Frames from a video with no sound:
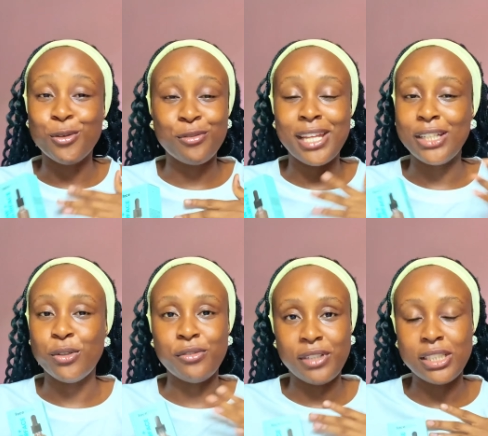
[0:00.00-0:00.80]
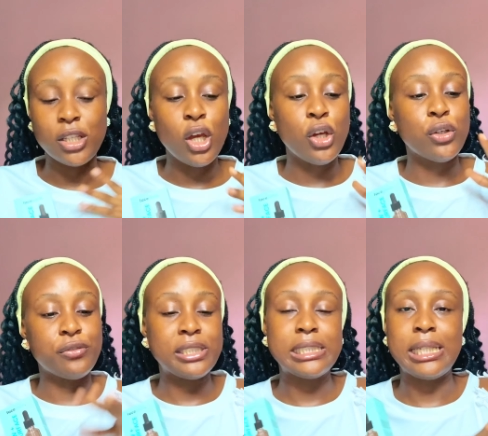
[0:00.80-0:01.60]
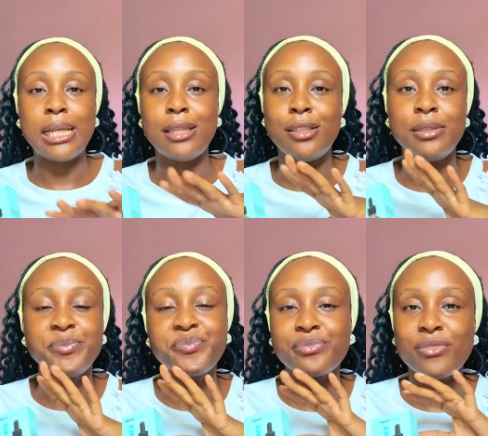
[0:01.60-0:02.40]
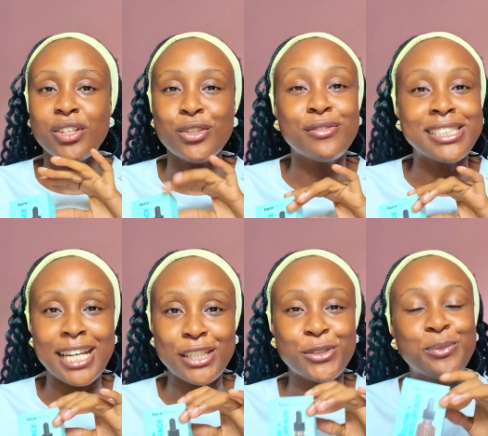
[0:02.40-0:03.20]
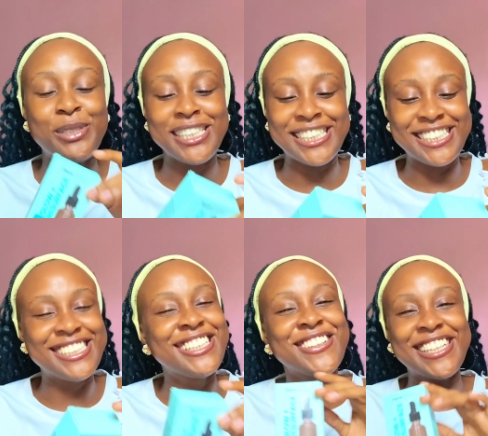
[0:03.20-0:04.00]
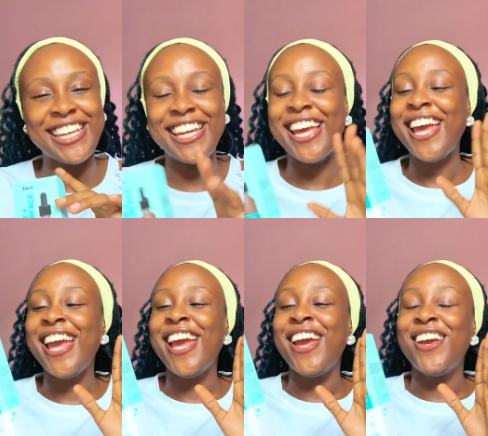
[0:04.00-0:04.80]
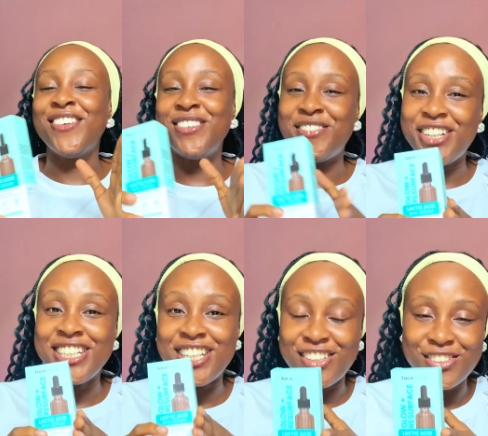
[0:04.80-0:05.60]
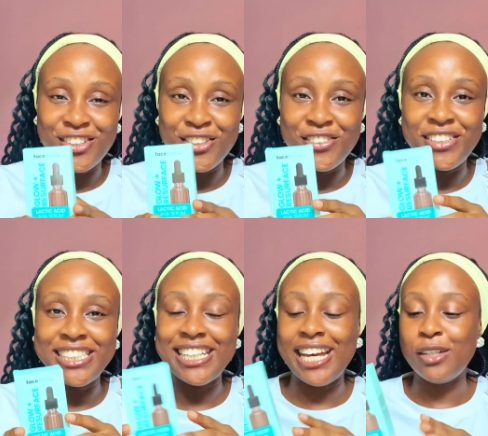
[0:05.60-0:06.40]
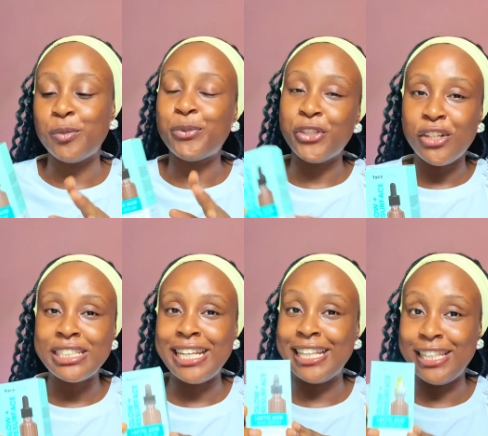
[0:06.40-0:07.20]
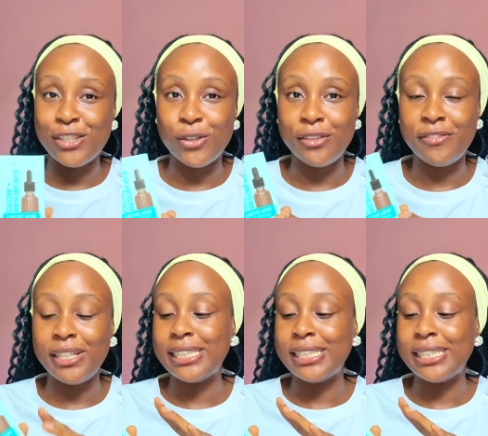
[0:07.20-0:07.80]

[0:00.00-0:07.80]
than your face. Your face is like the soft guy. So please, okay, be very gentle on your face, and products like this on the face